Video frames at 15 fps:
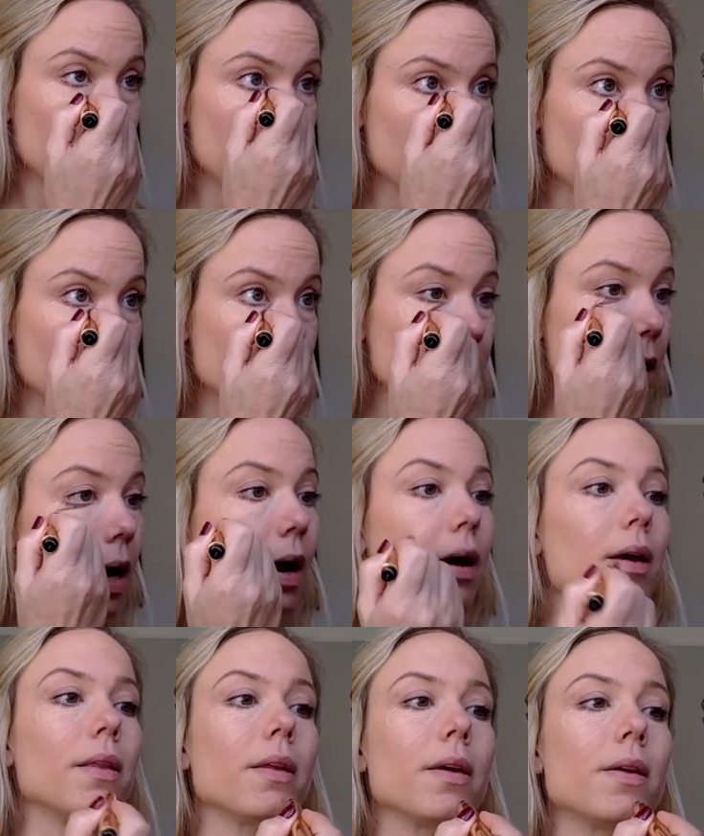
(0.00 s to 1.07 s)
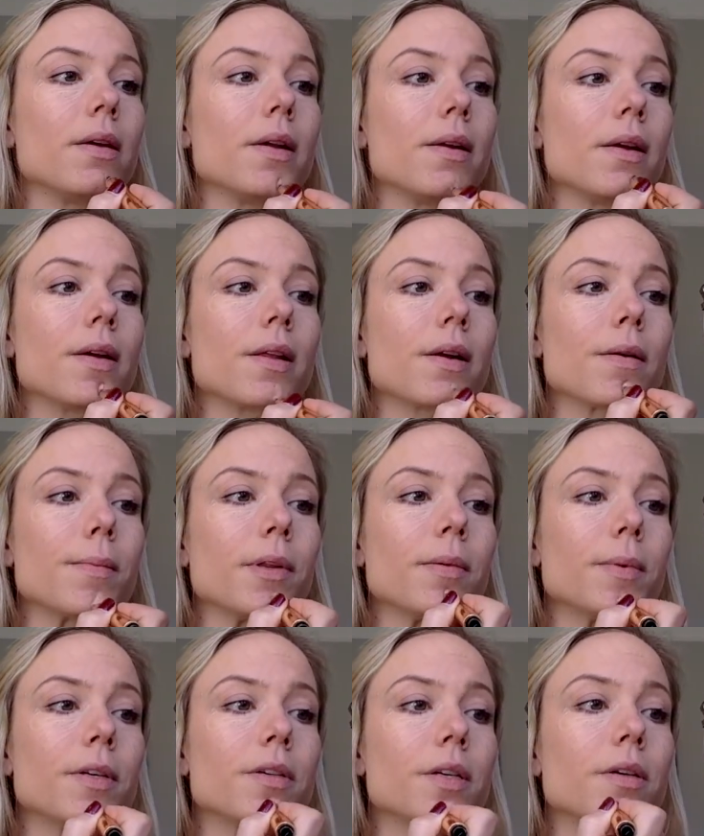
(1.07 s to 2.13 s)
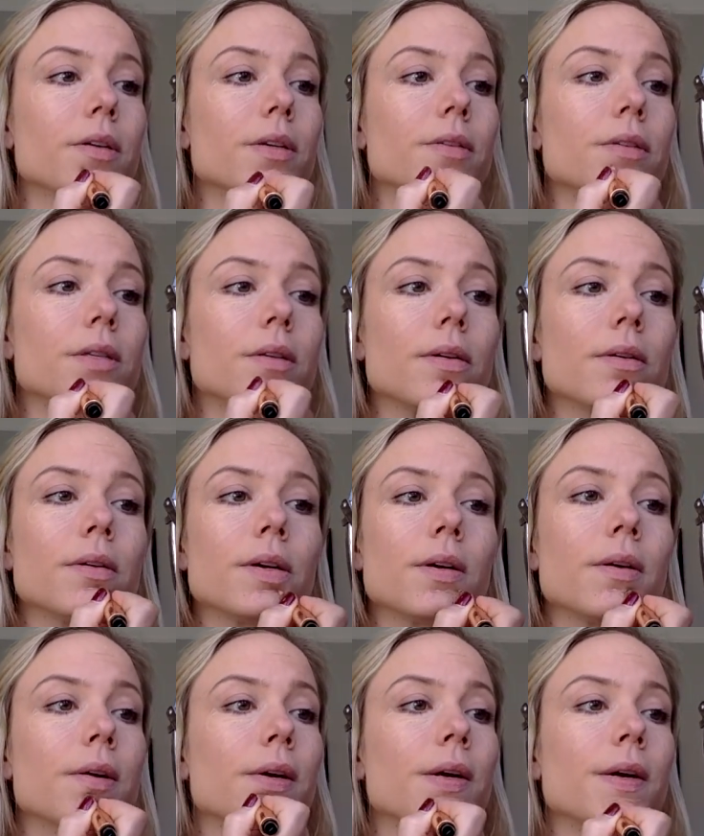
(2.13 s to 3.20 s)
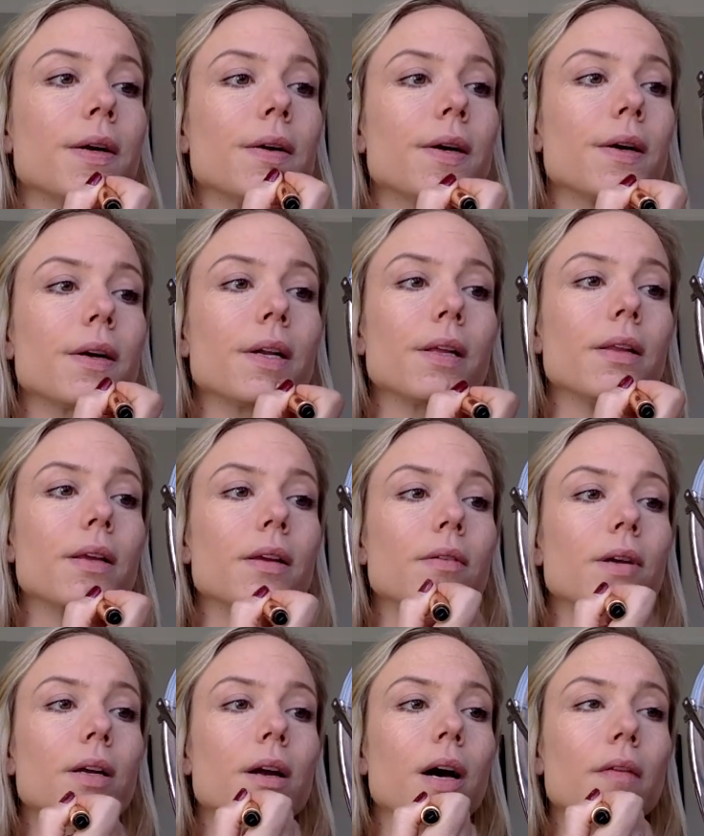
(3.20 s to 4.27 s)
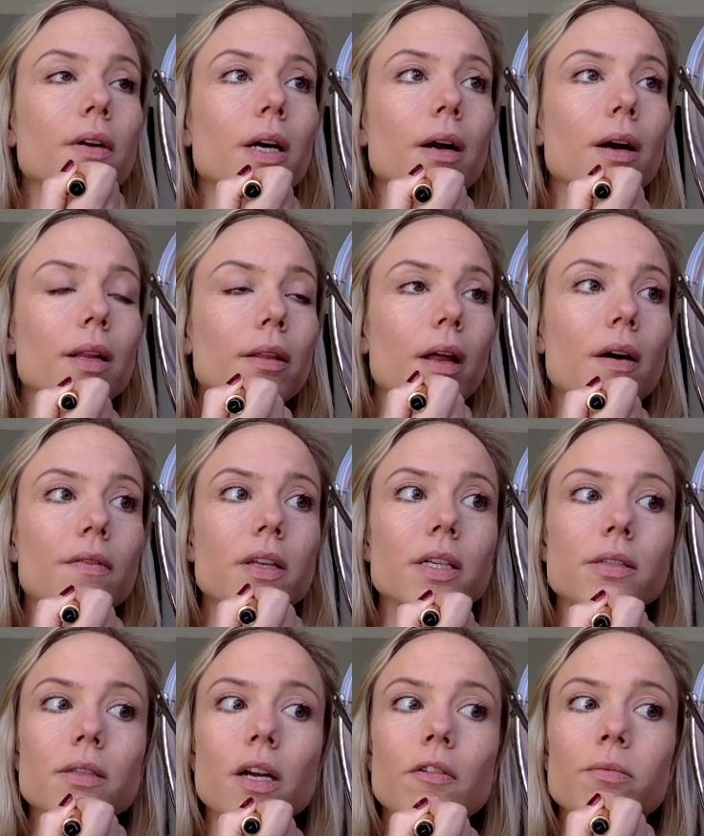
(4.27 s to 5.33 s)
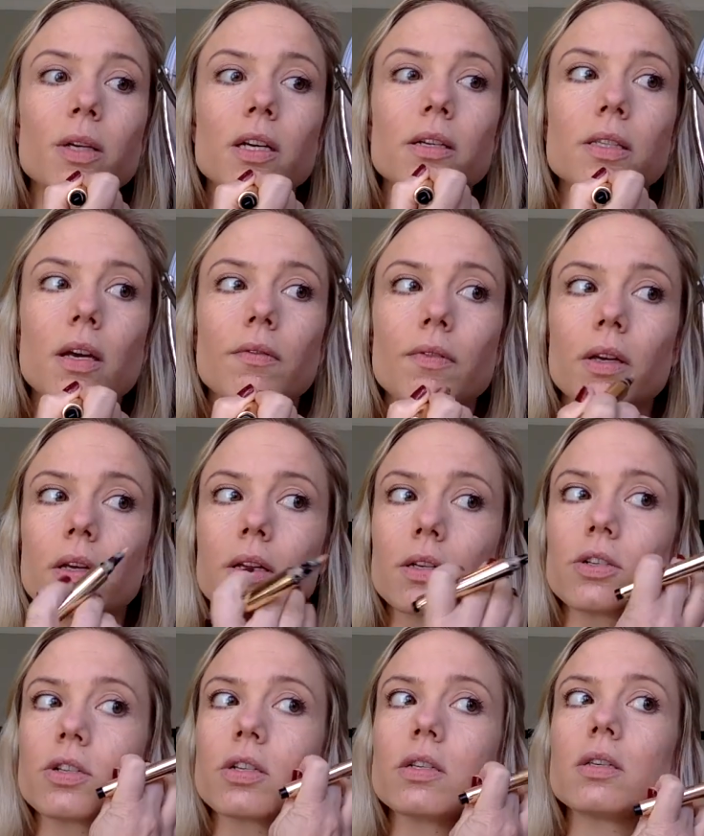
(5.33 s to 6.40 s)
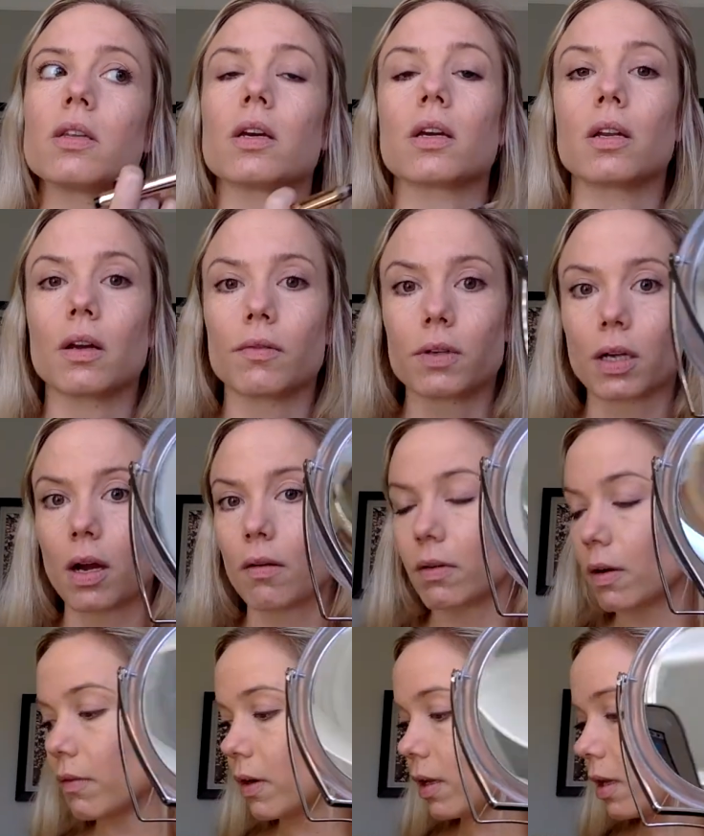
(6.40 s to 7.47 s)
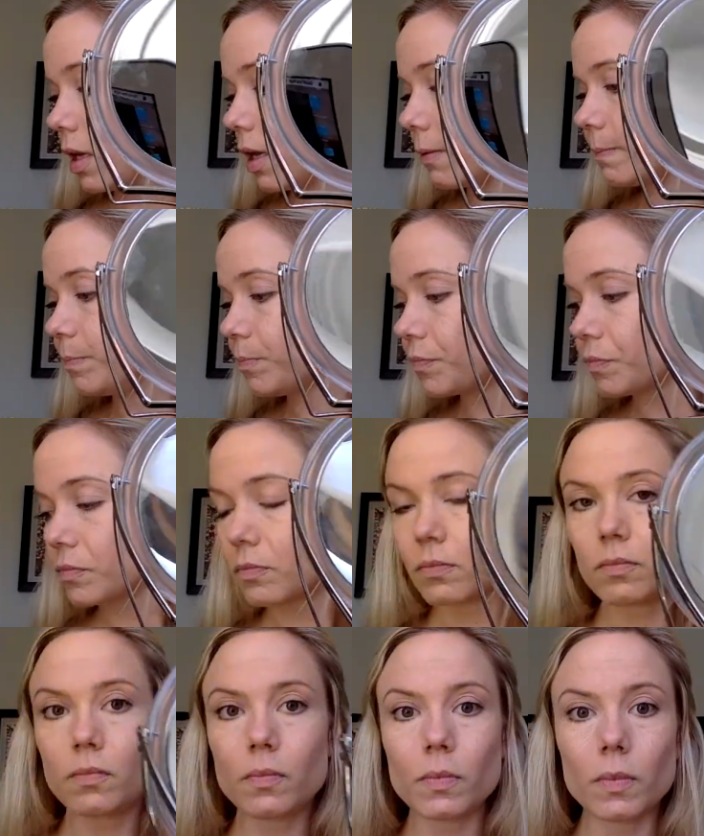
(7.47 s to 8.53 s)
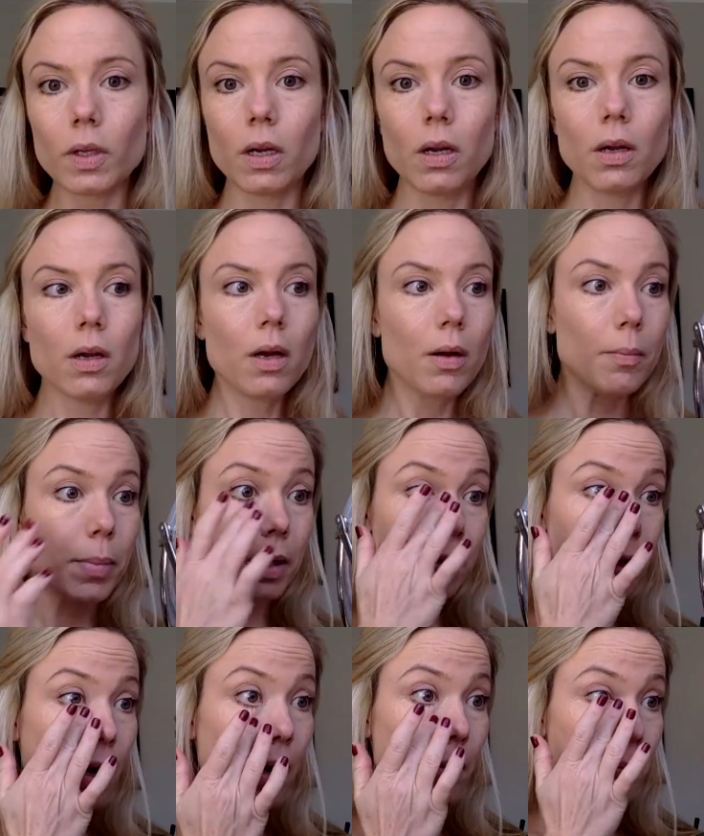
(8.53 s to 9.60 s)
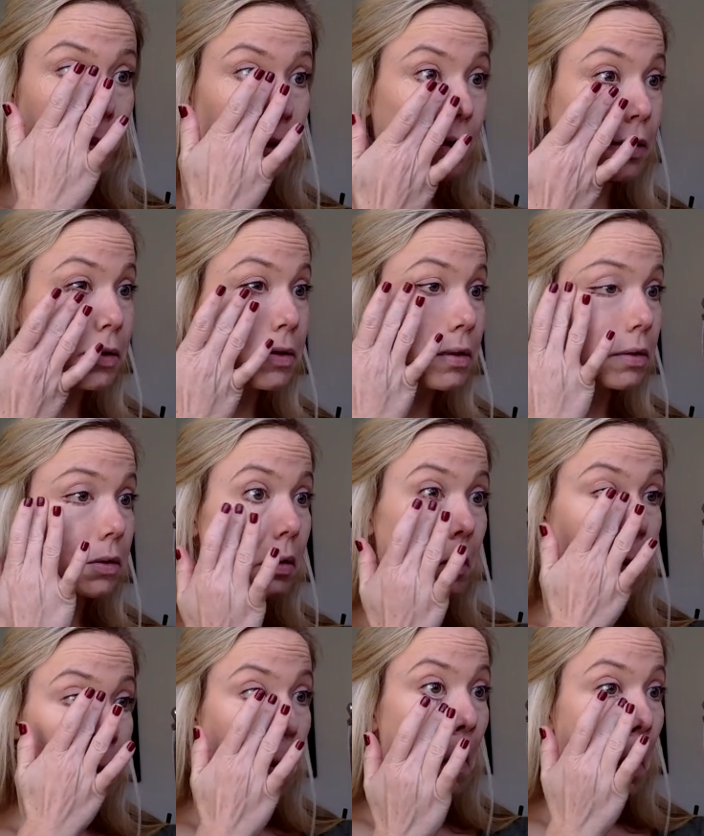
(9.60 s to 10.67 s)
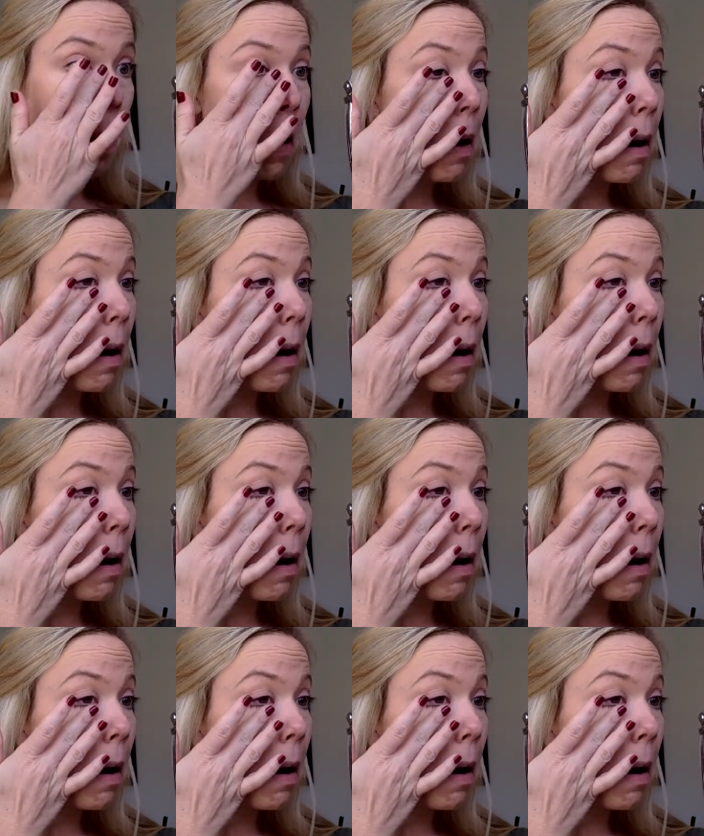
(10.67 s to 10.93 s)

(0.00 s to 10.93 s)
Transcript: here's that. And then any other blemishes or anything you want to cover. I love this stuff because I feel like it's just thick enough to cover everything, but not be too